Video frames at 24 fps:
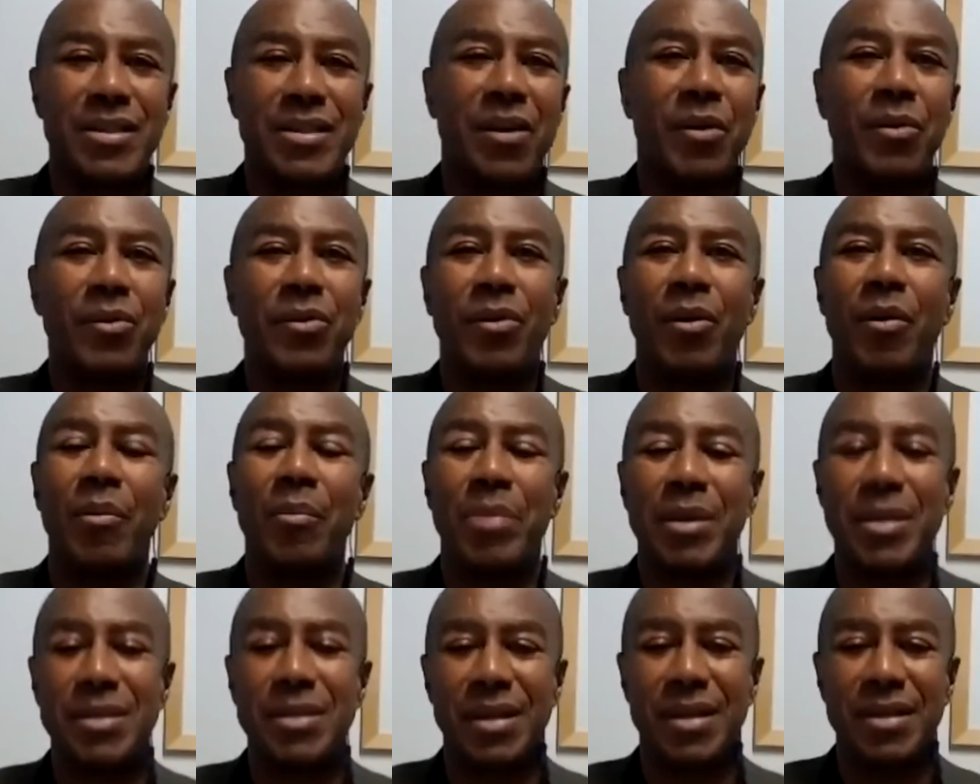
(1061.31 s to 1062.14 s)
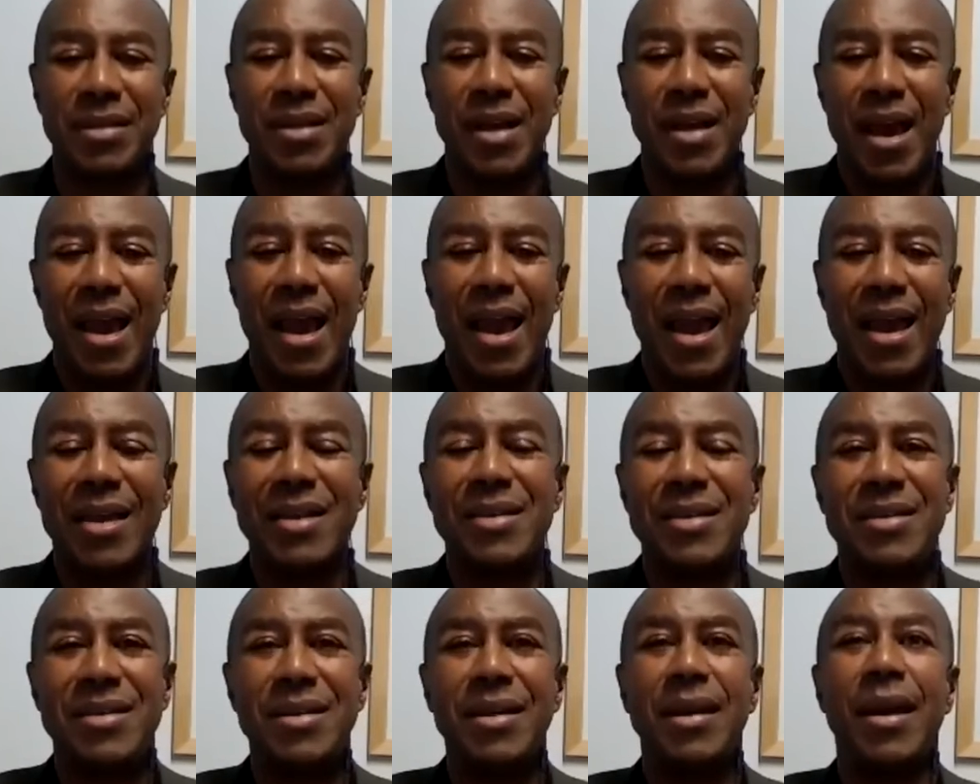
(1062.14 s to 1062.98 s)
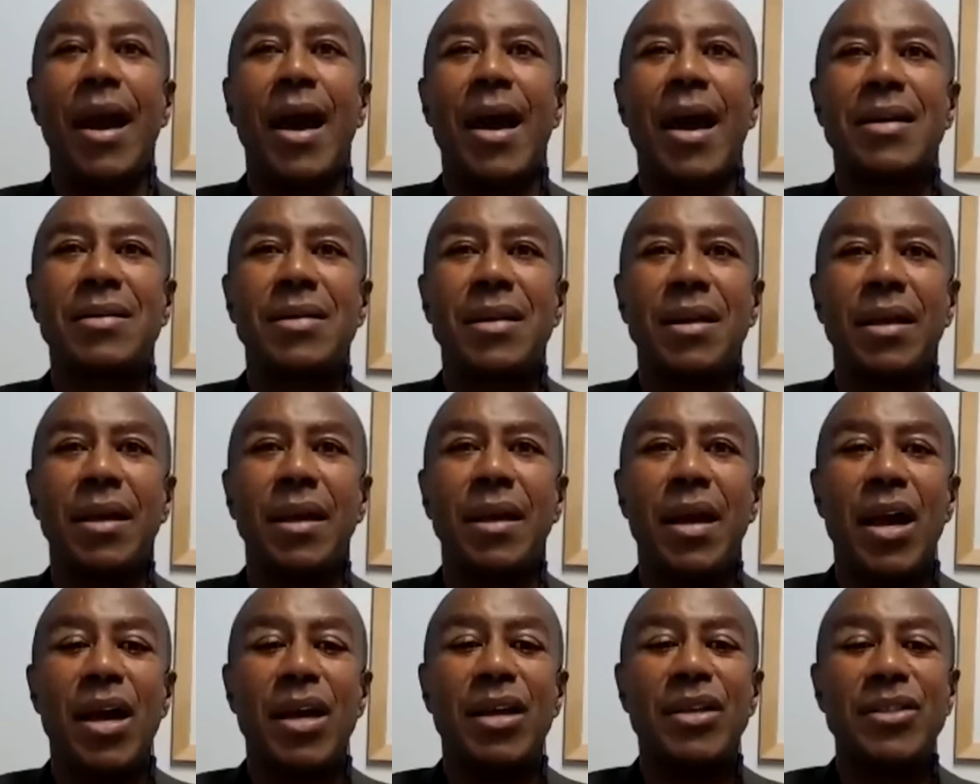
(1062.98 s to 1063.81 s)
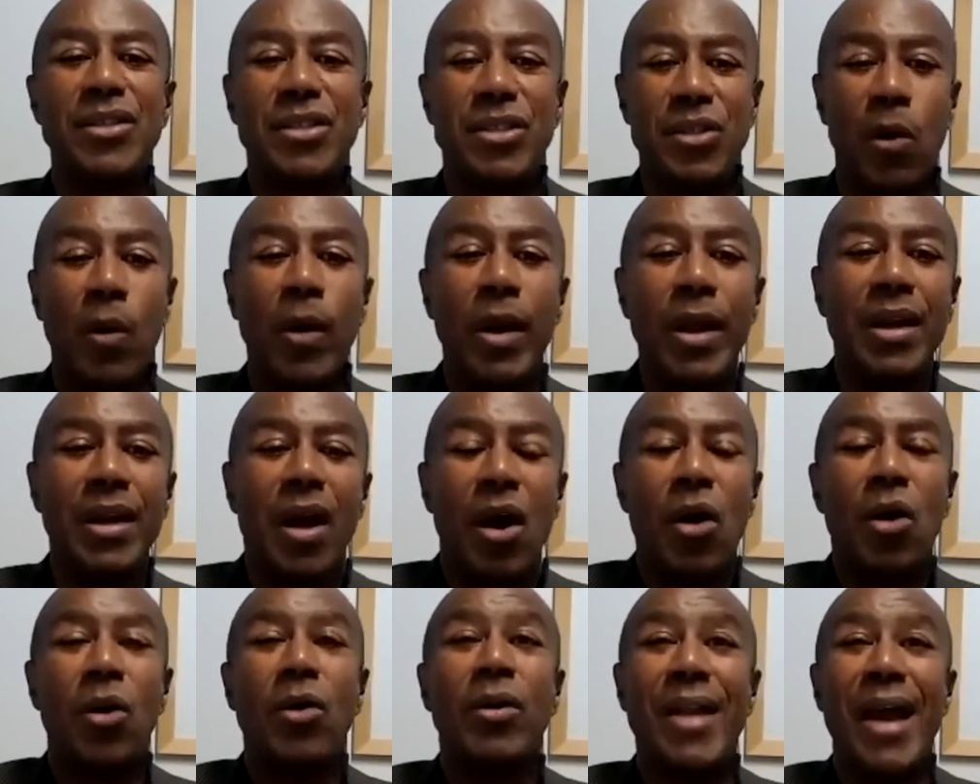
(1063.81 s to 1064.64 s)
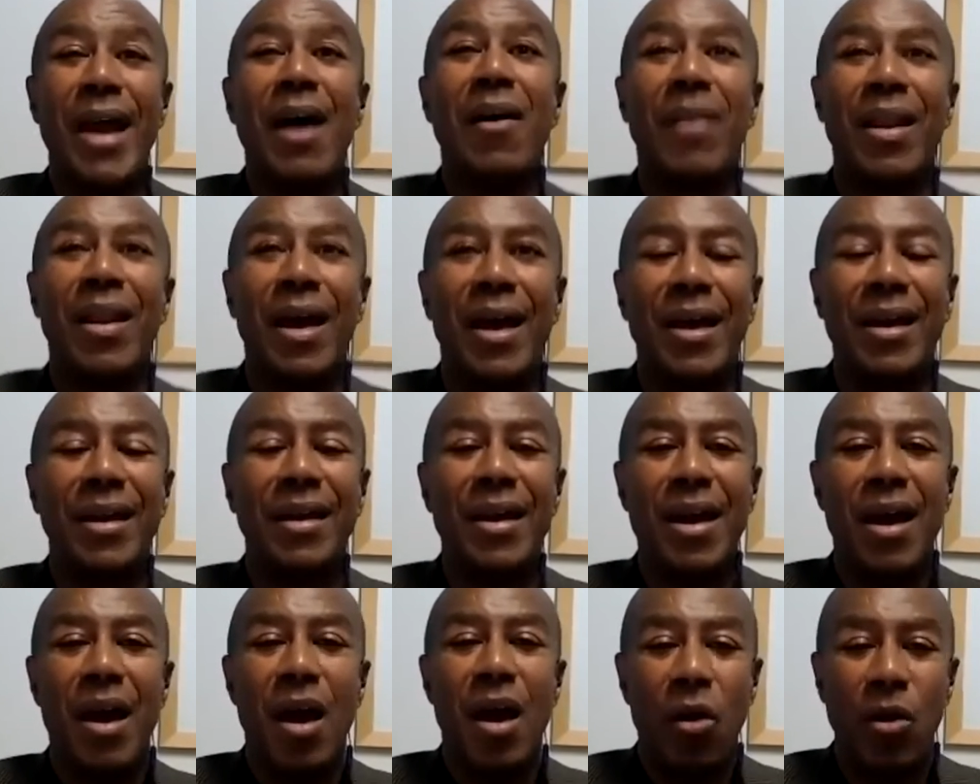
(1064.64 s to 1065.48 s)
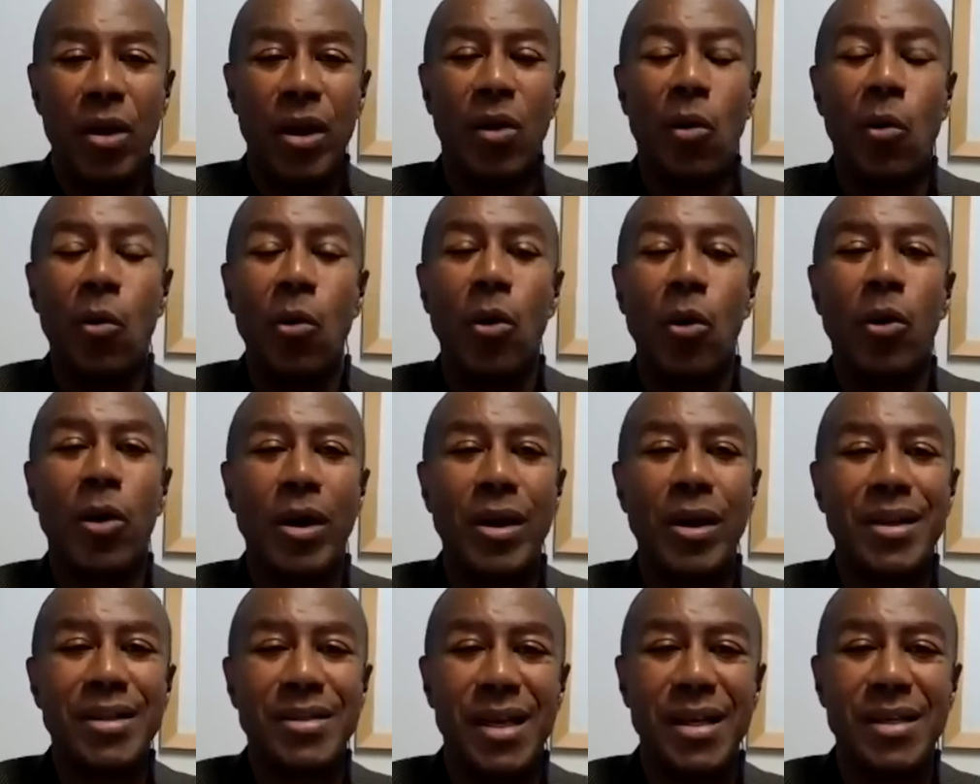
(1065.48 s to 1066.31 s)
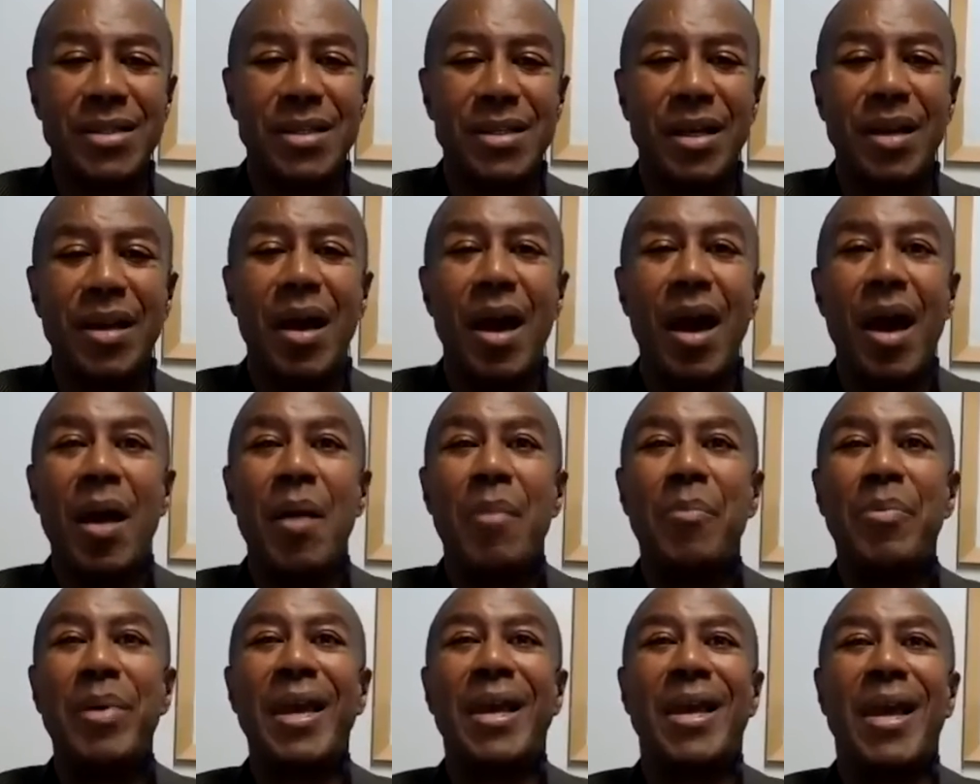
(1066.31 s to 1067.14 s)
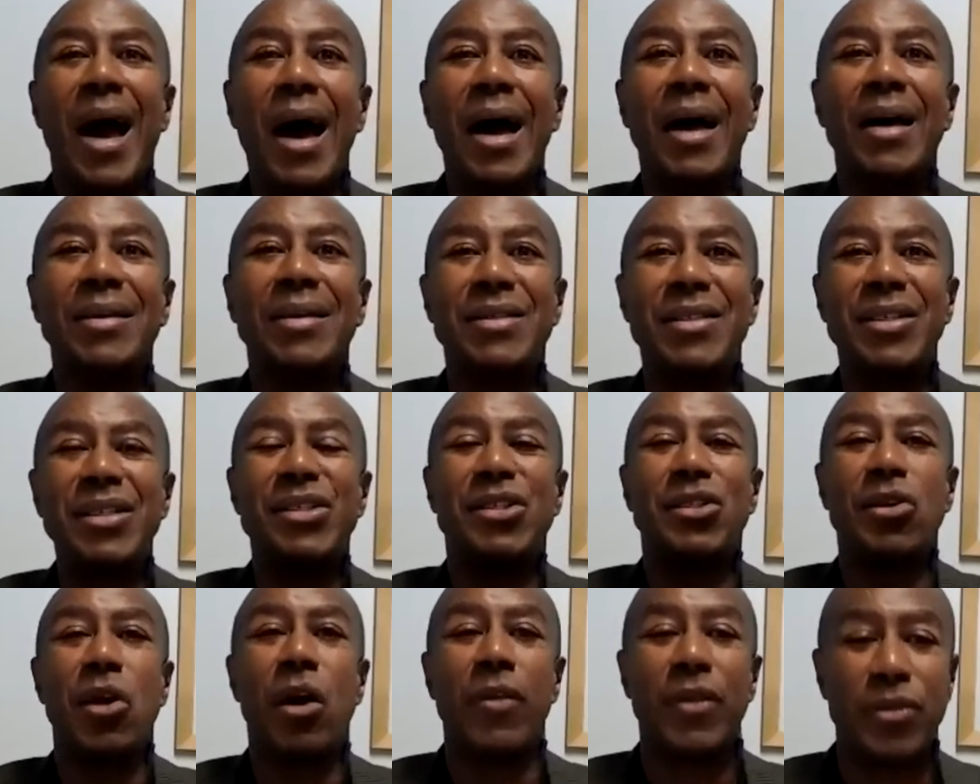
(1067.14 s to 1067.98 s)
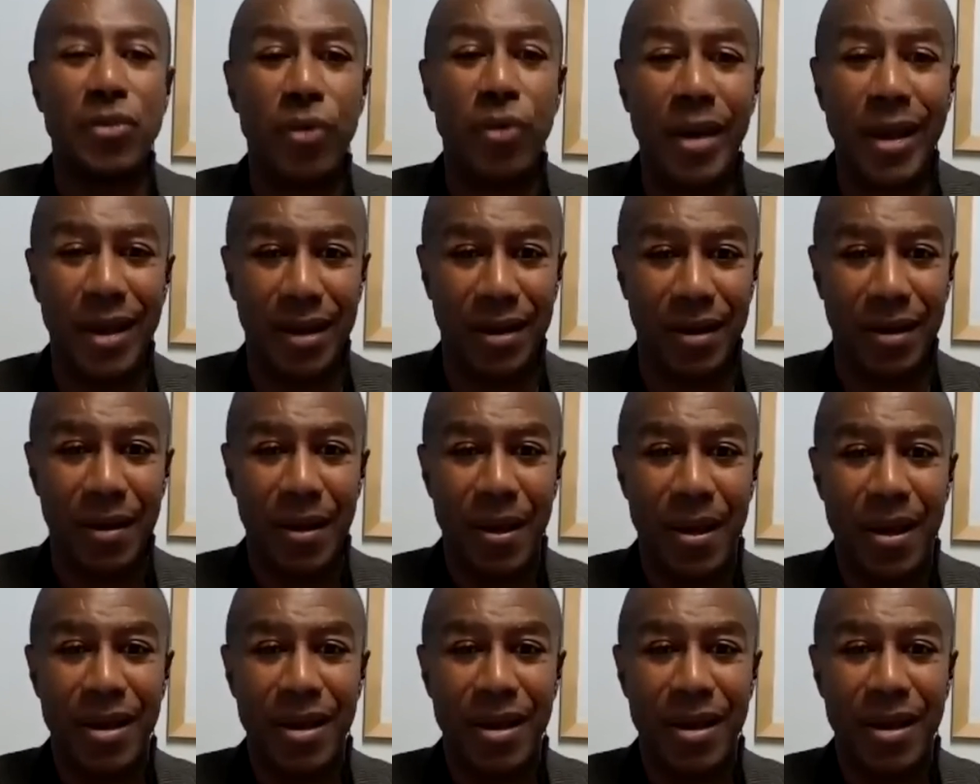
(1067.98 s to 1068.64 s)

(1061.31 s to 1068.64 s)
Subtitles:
She owned her own business, and she actually joined her downline in her organization because she saw the training.